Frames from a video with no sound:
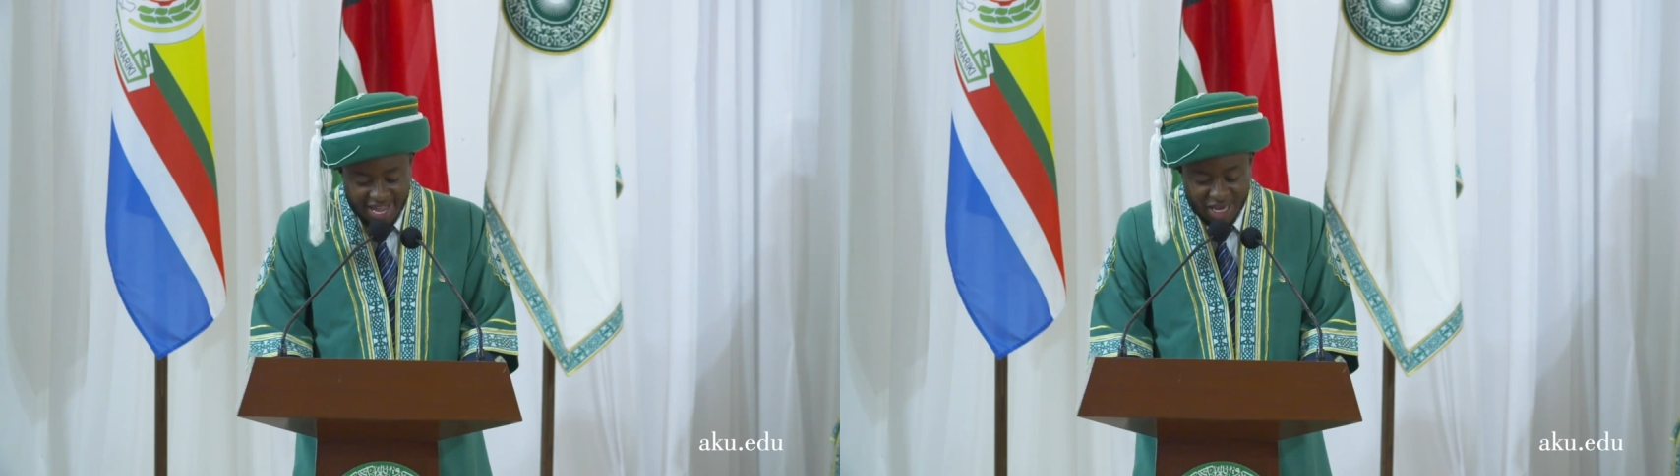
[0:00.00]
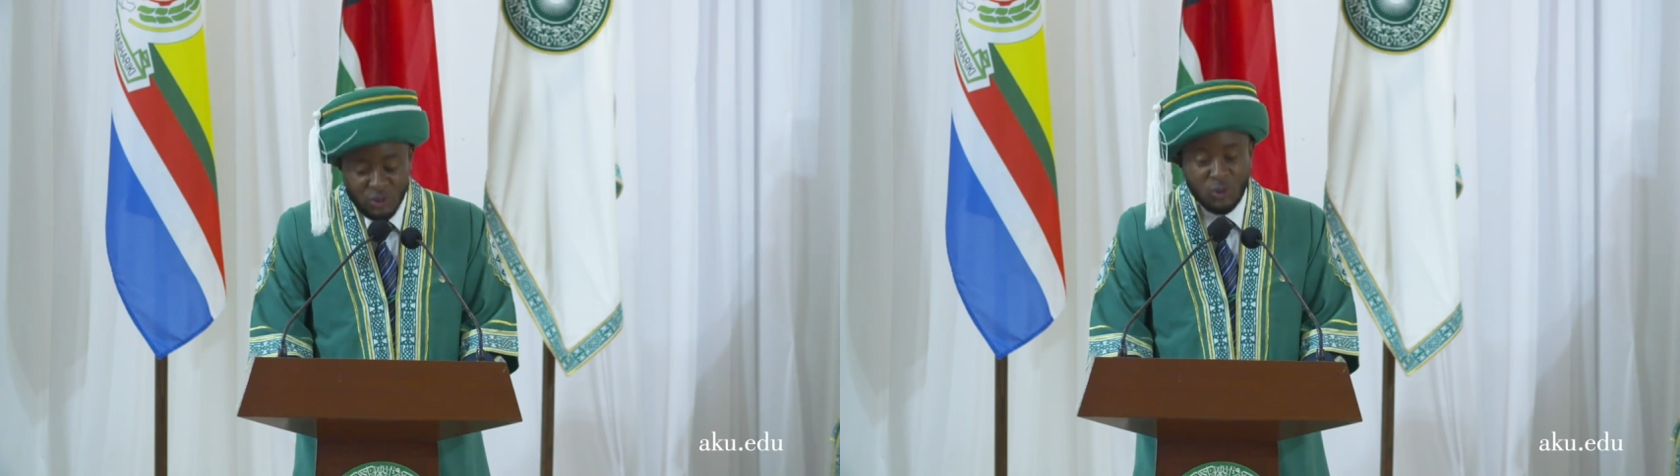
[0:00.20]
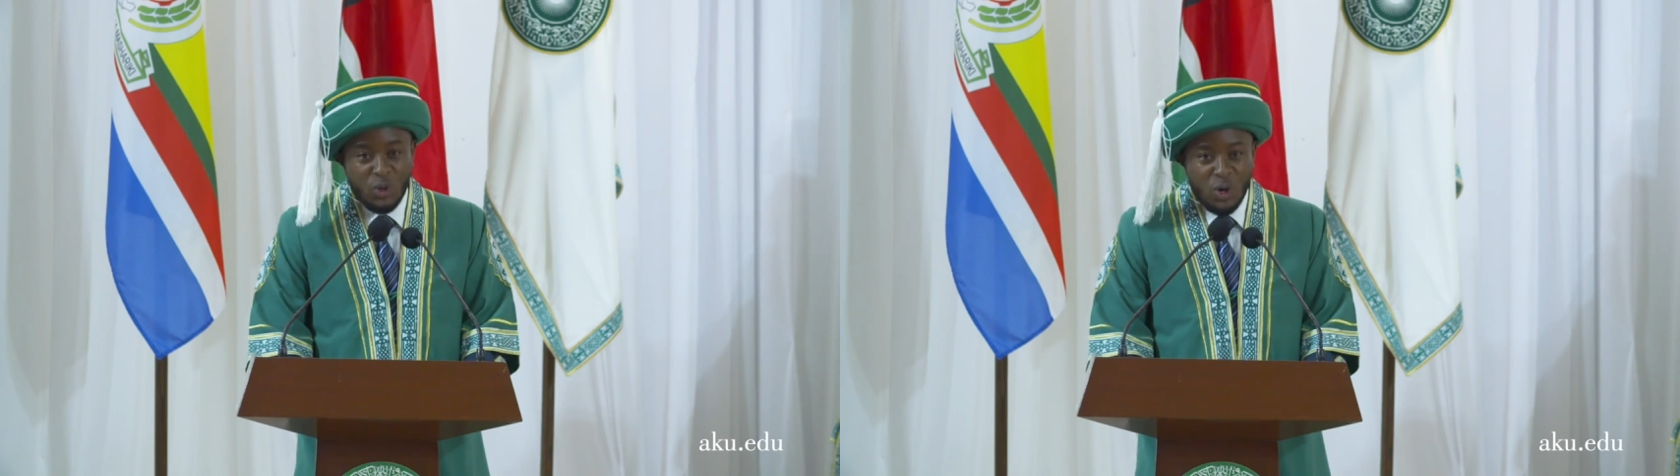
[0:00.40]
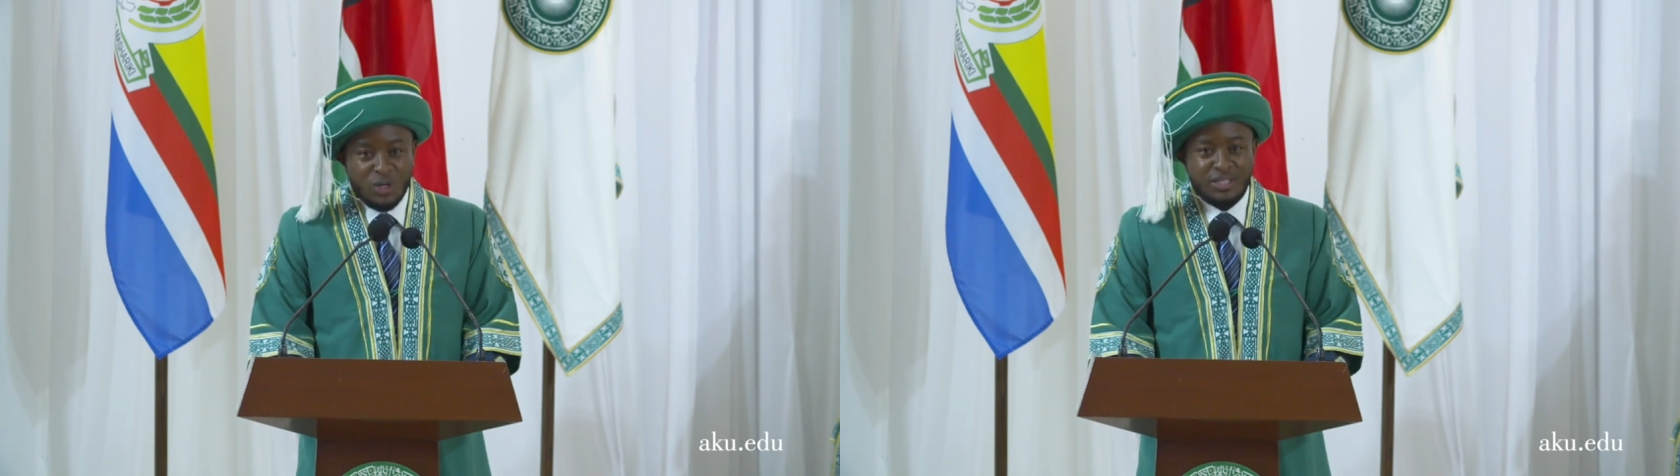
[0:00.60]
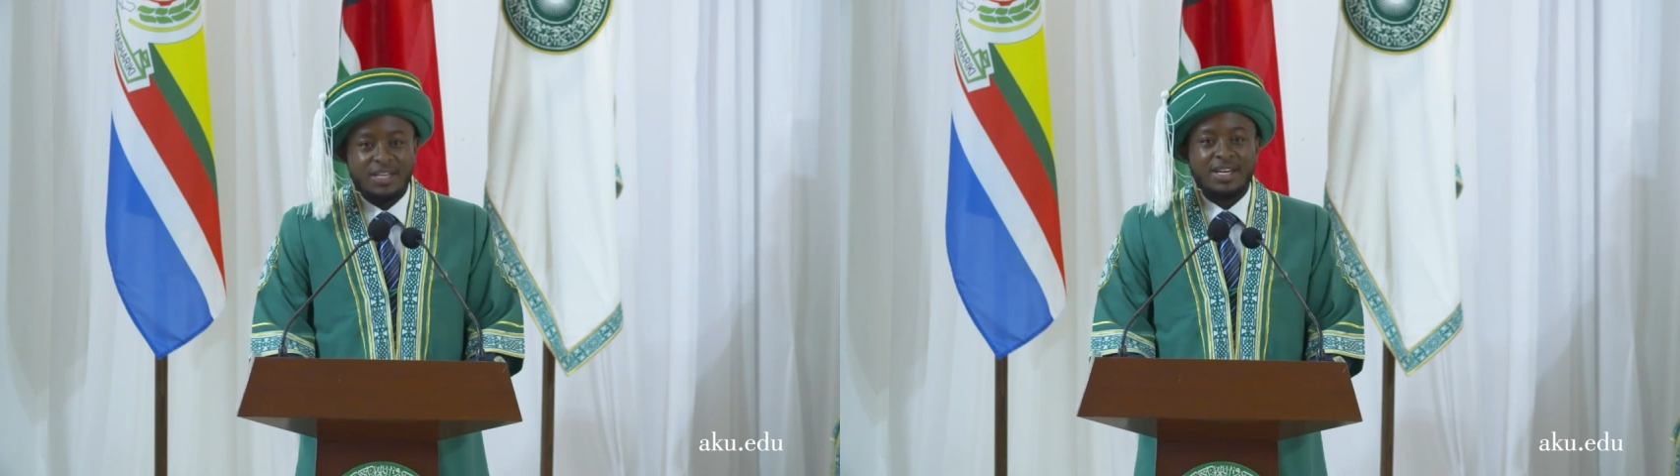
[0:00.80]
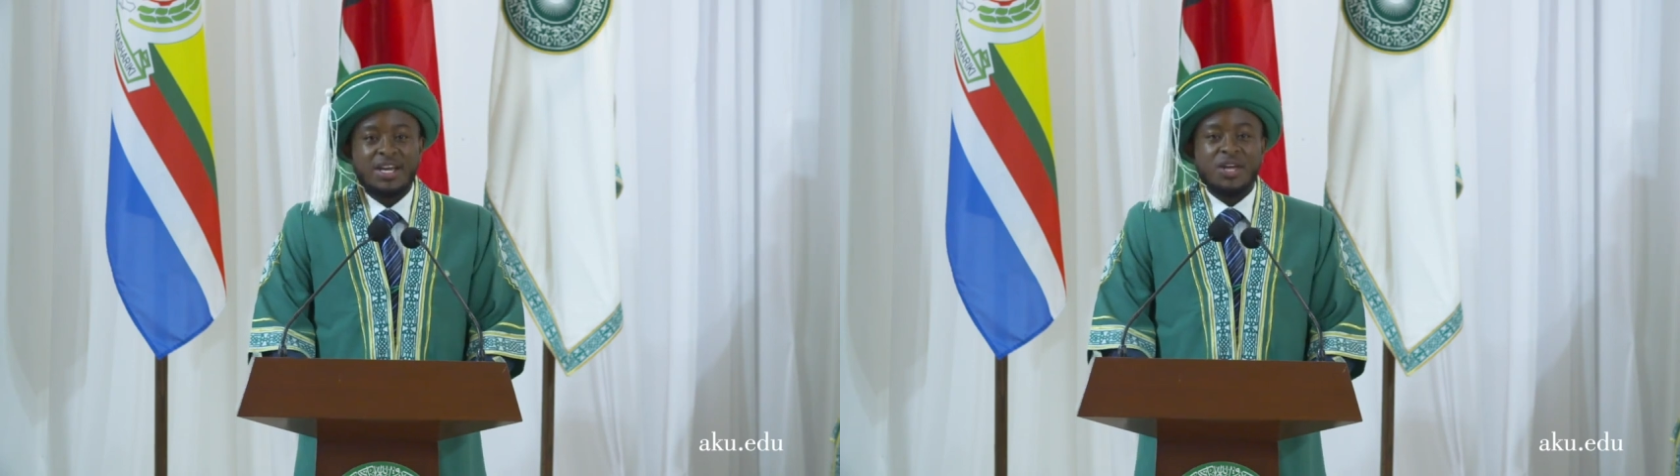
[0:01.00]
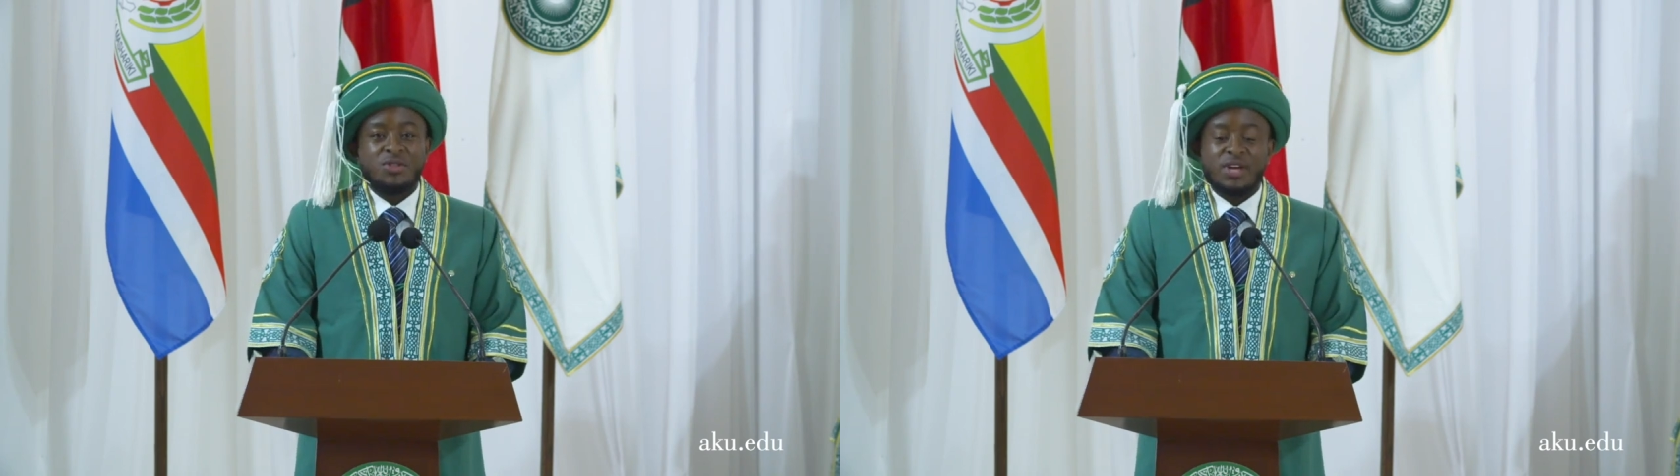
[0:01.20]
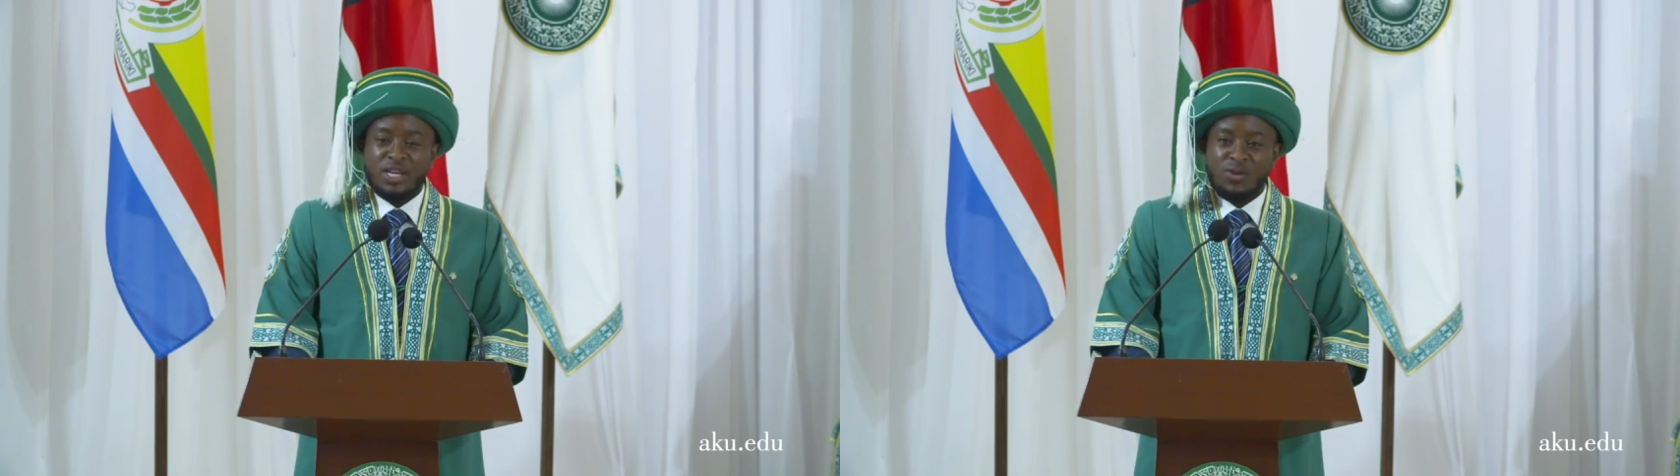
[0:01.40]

And to God, thank